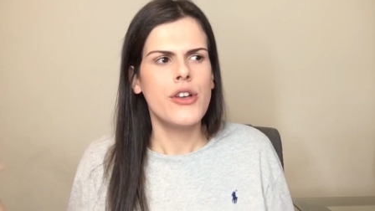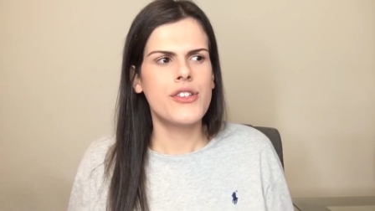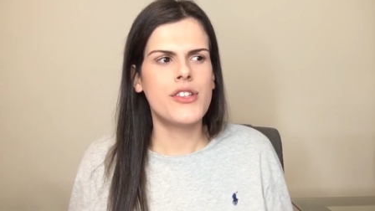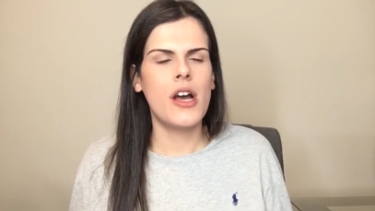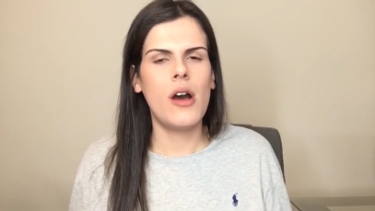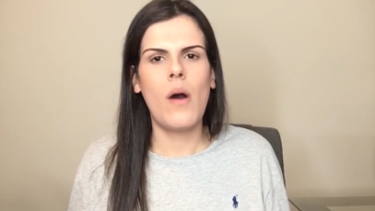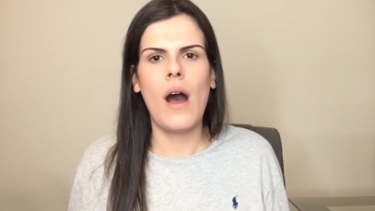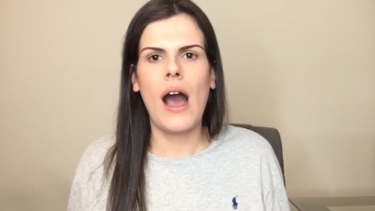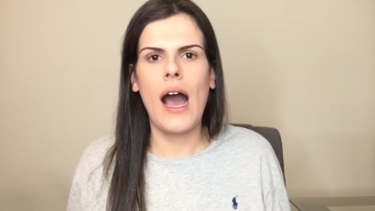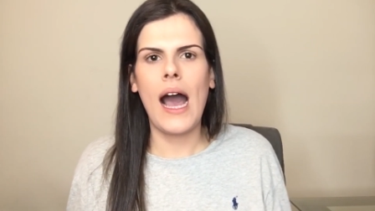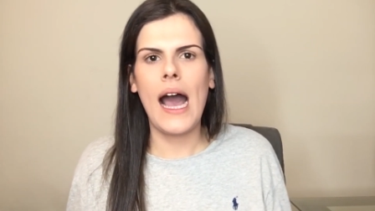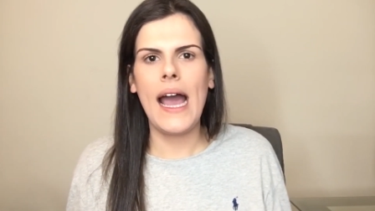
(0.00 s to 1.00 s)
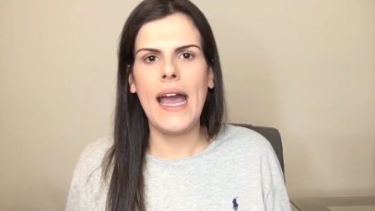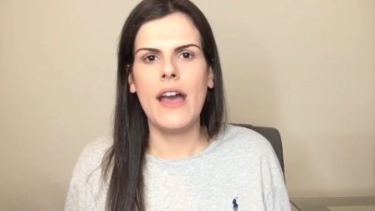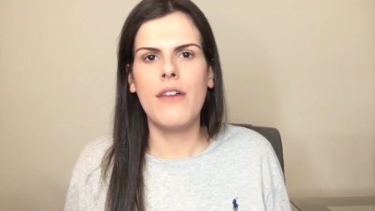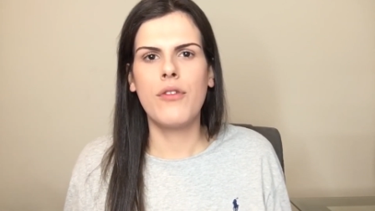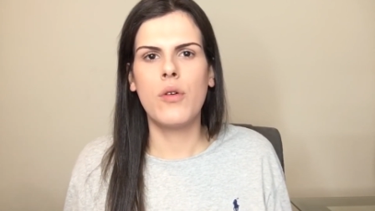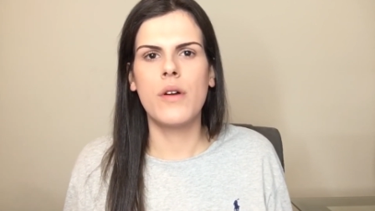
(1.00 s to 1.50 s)
So I,
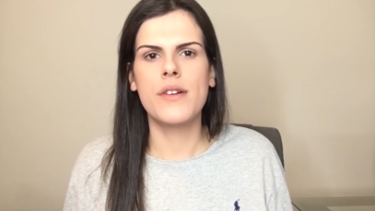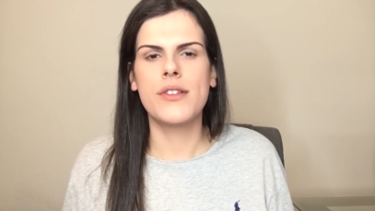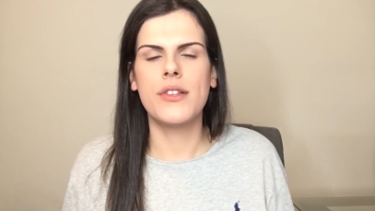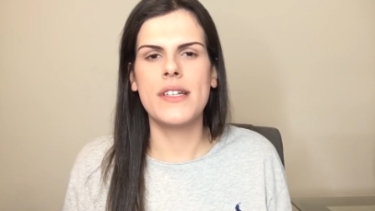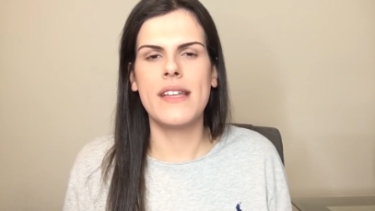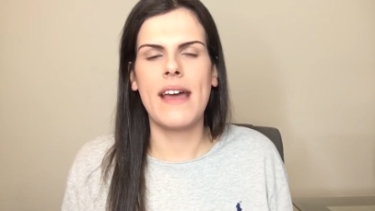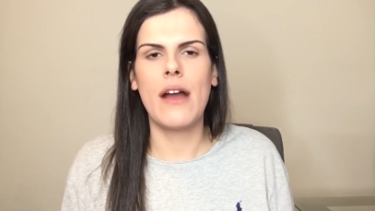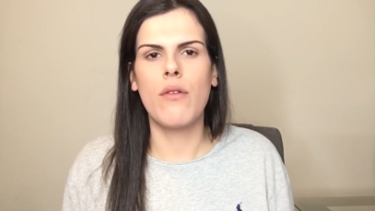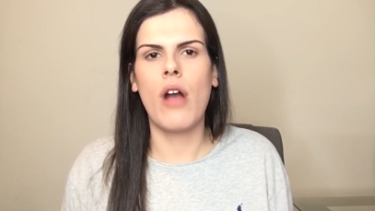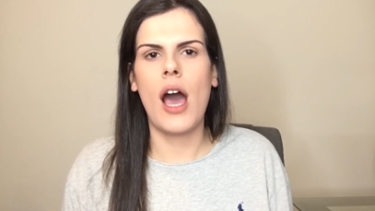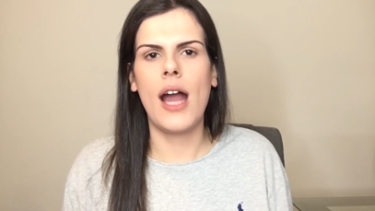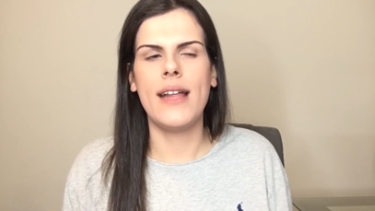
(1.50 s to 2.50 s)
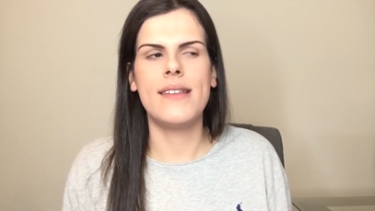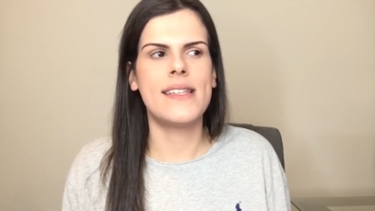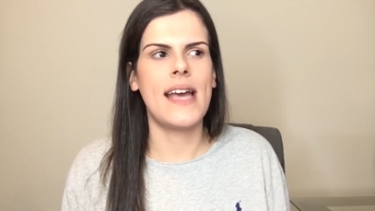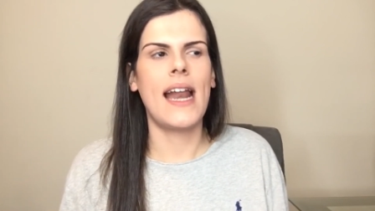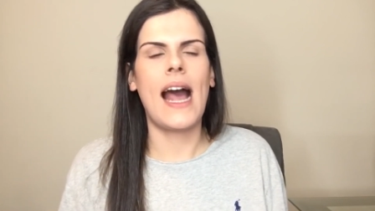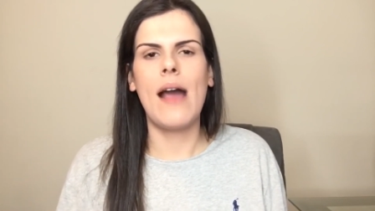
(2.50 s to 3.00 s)
of course, looked at that rod and
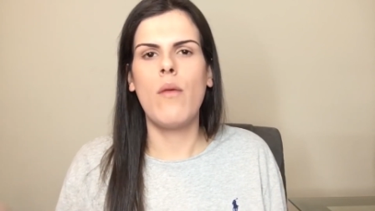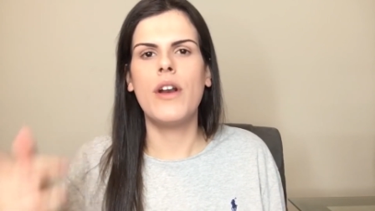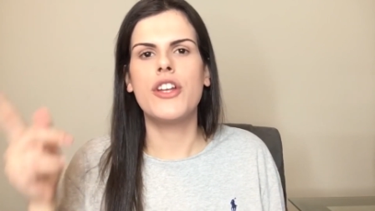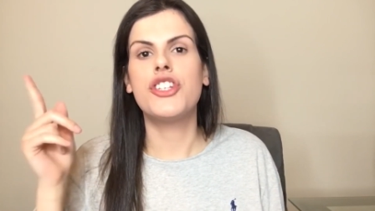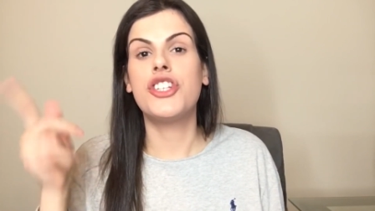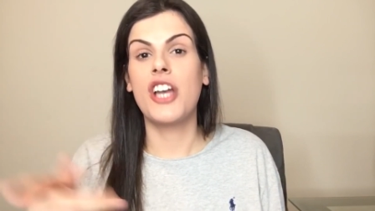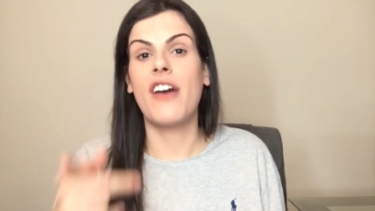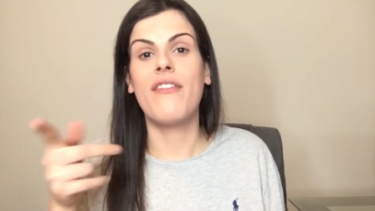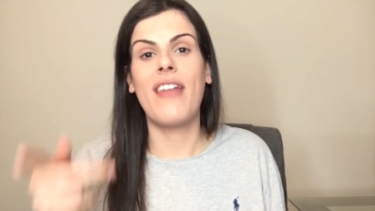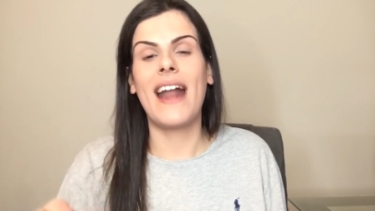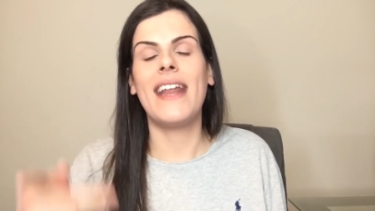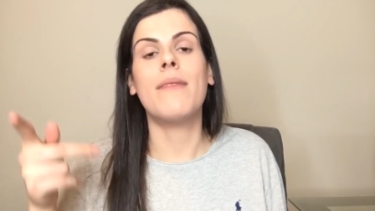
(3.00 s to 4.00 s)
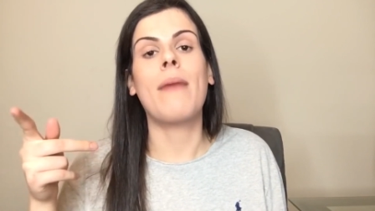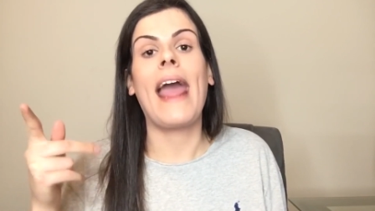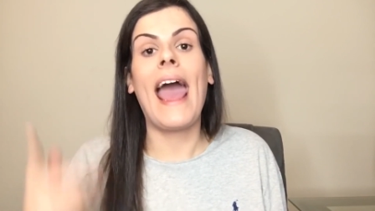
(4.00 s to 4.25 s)
said, I want to shove that in my